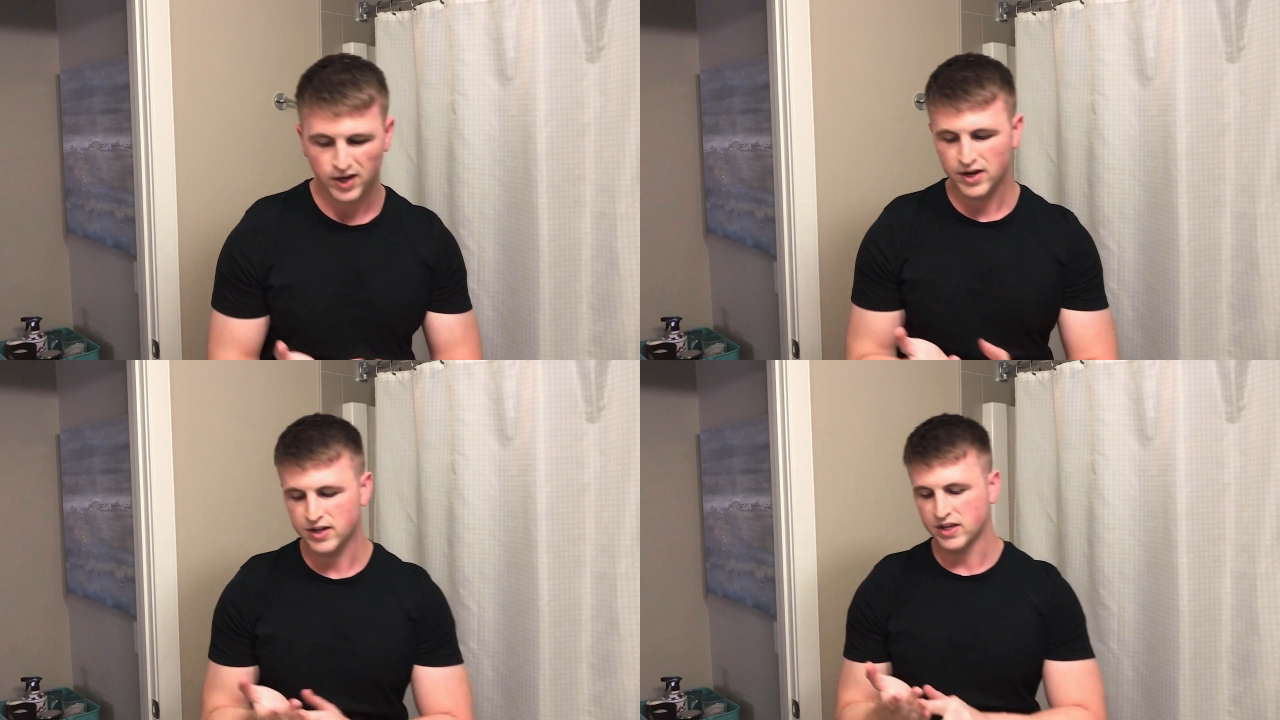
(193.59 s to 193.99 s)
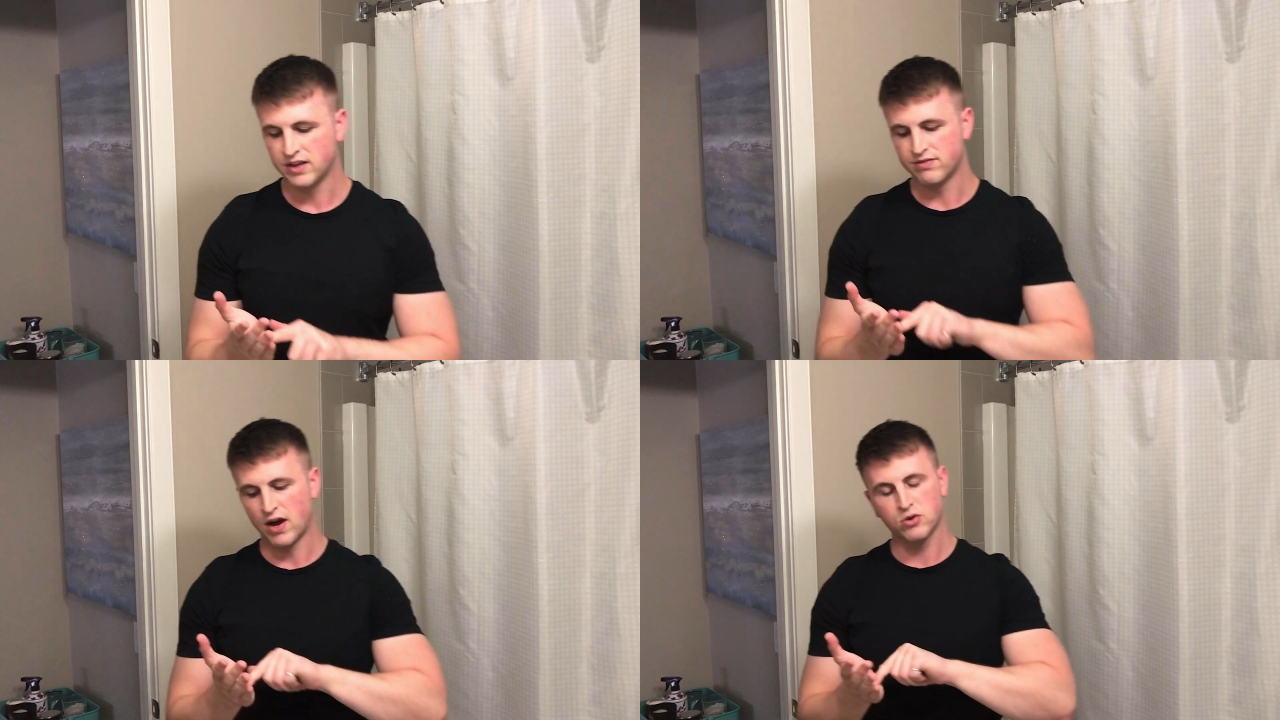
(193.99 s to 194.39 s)
kind of
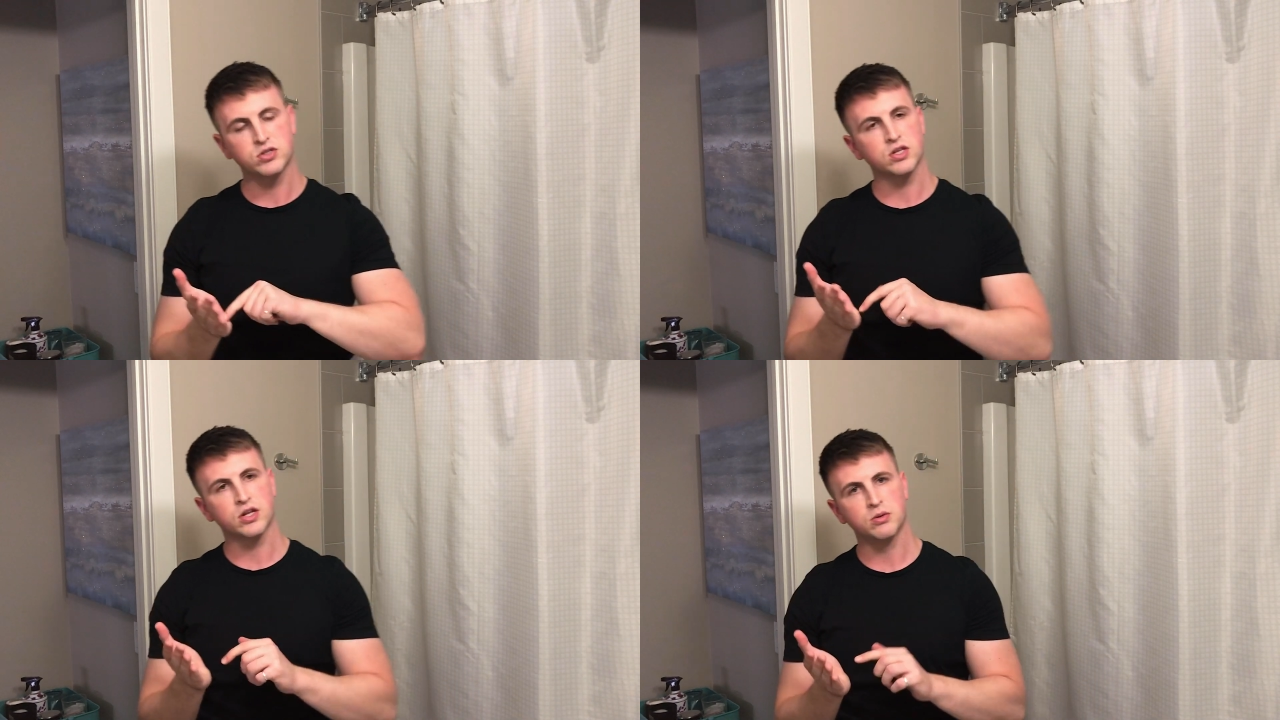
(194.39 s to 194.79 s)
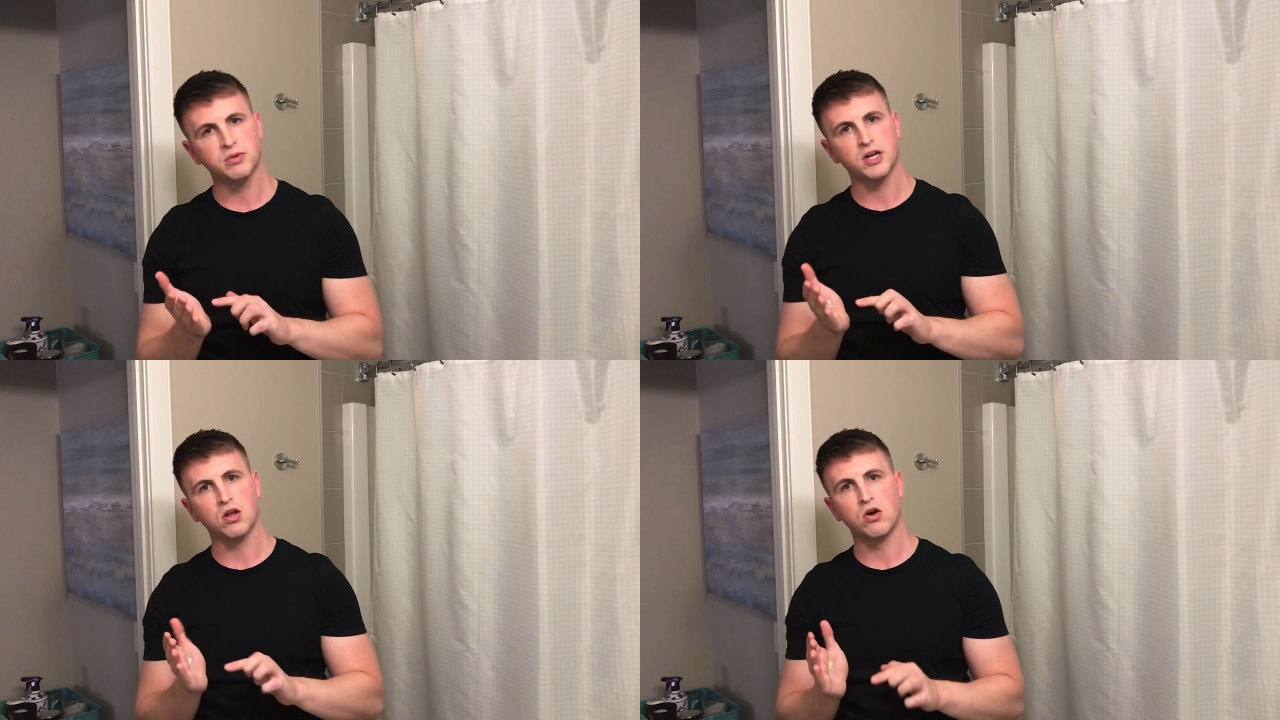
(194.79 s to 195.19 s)
give out a little
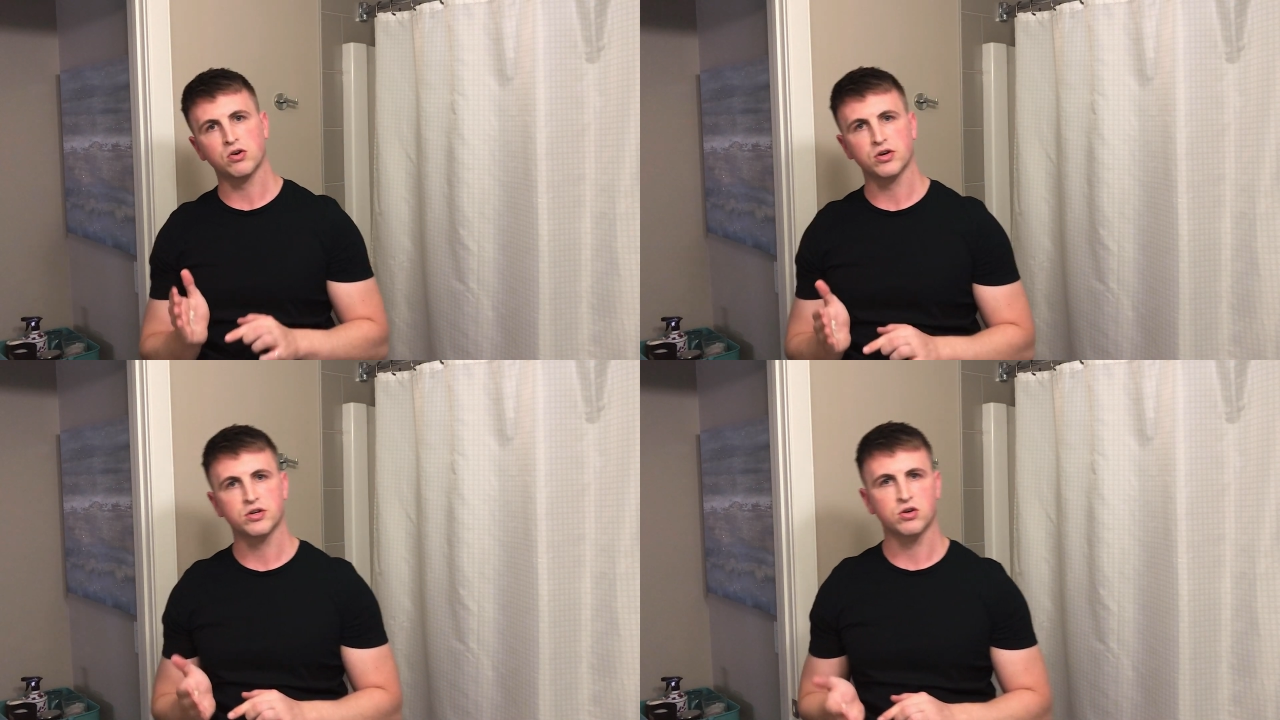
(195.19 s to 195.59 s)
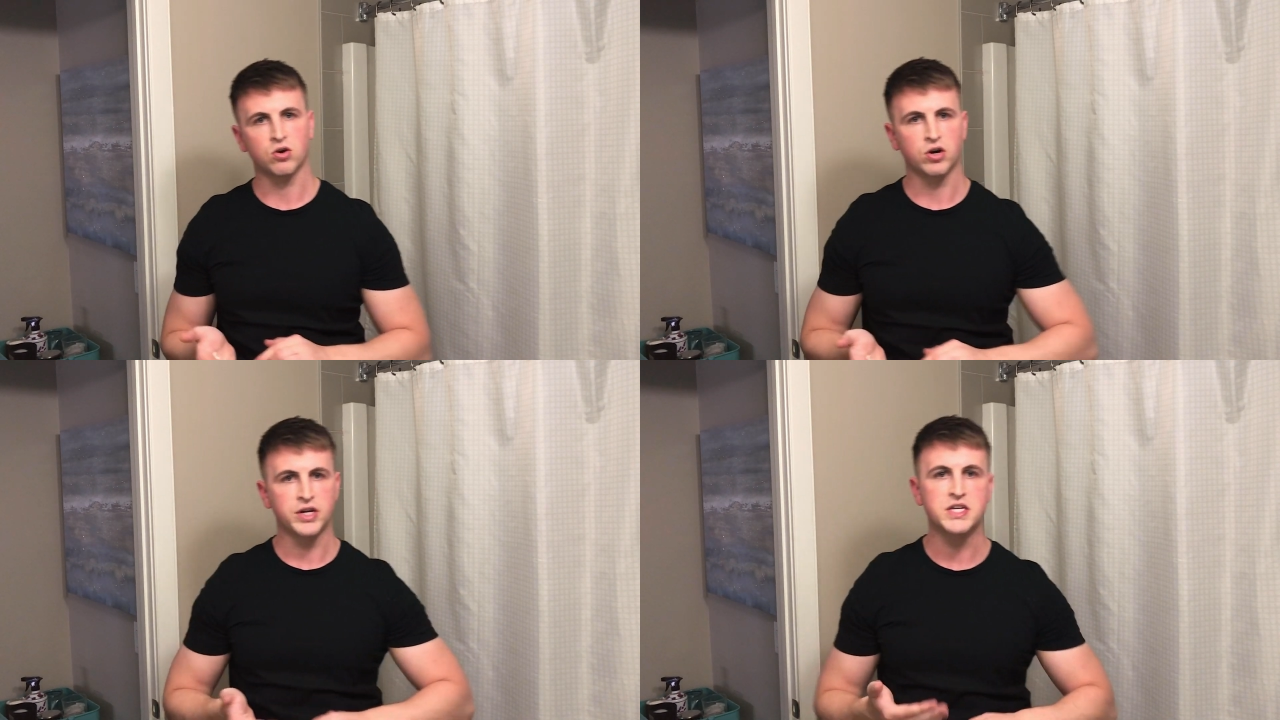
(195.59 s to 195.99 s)
bit longer
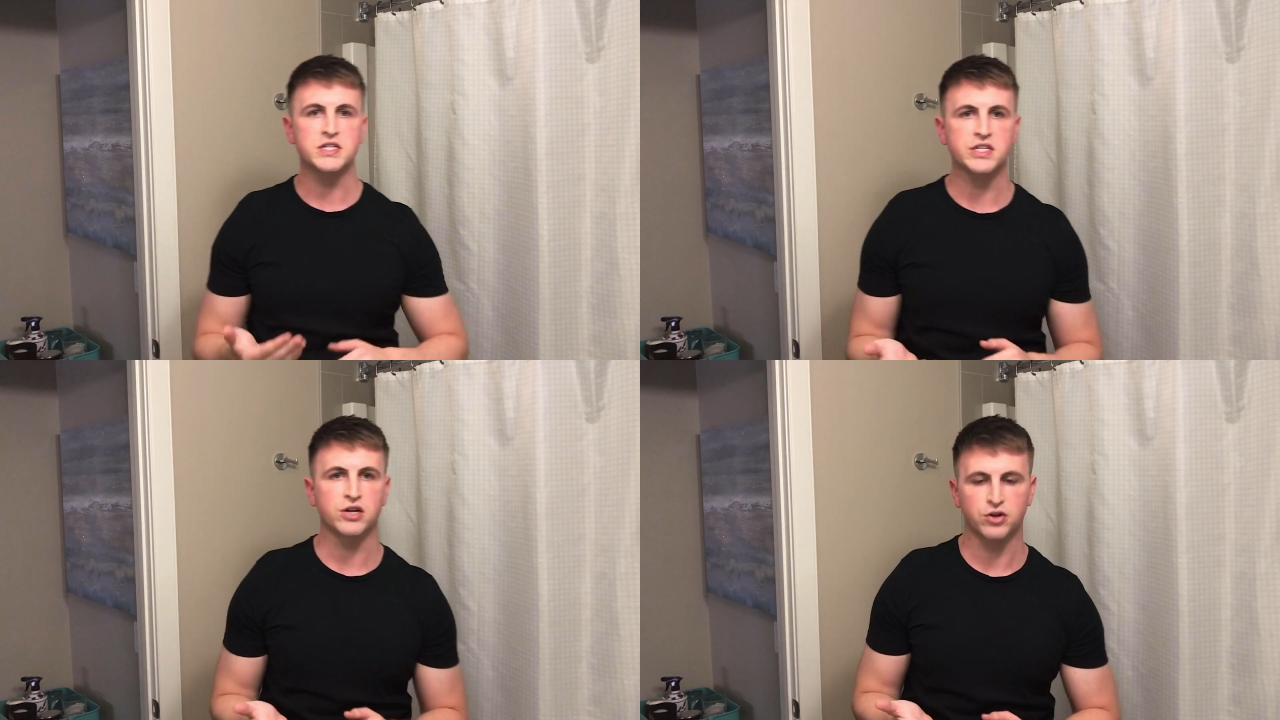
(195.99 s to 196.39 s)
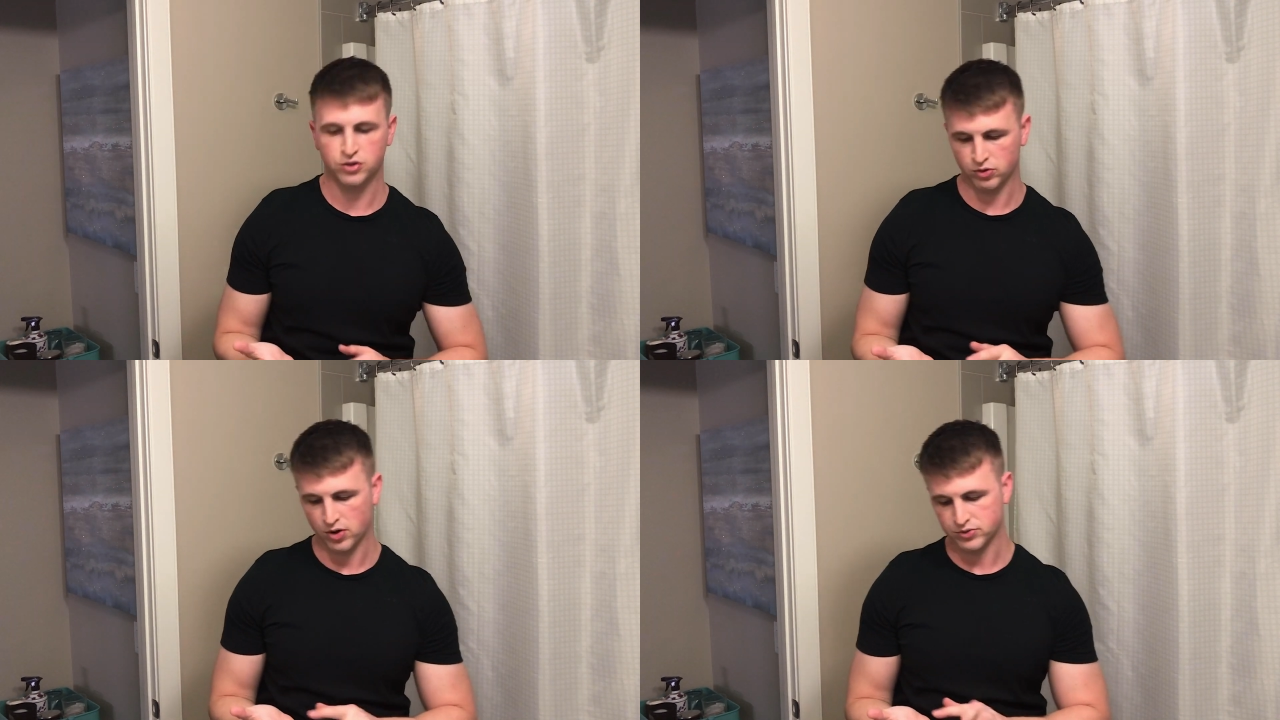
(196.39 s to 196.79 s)
or easier
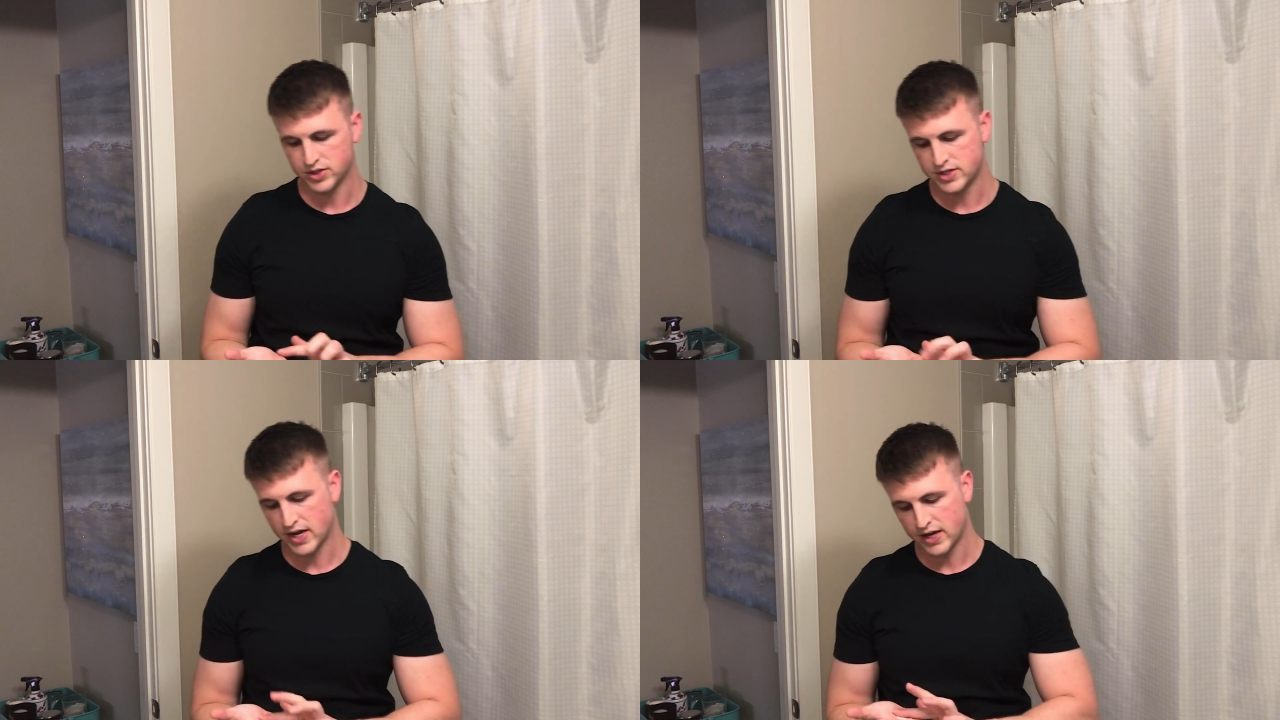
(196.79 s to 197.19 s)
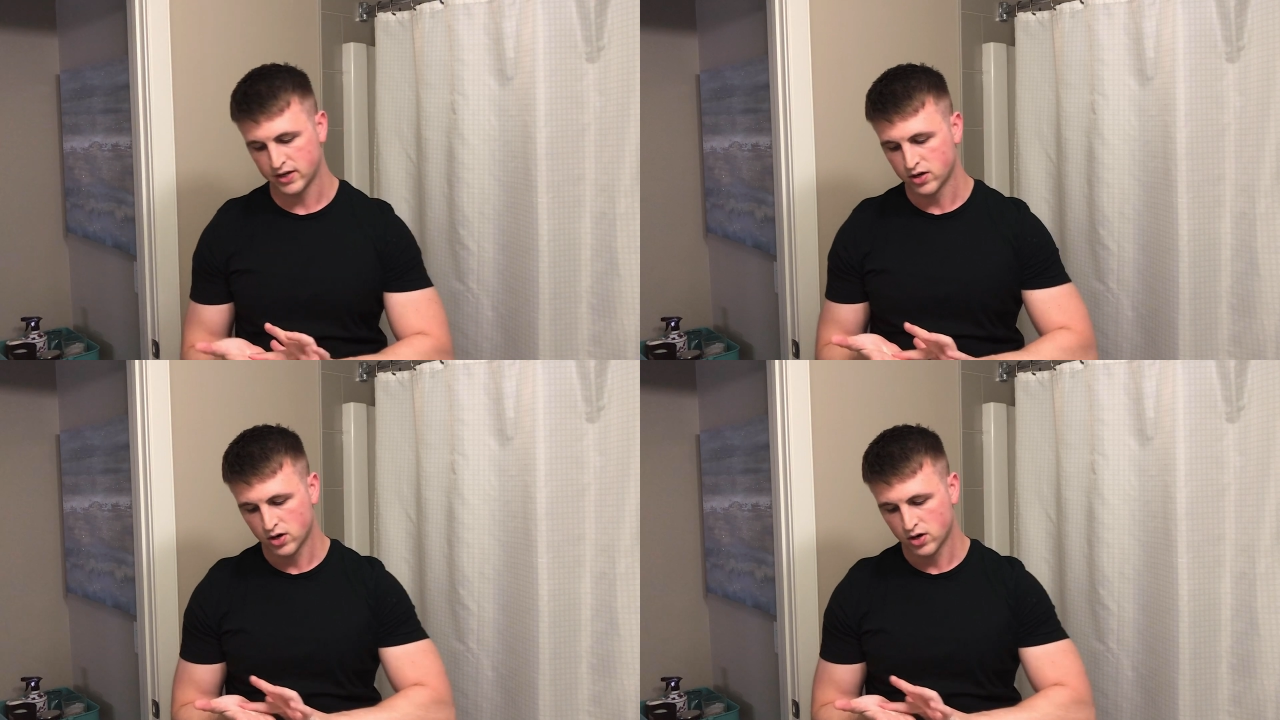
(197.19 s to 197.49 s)
throughout the day,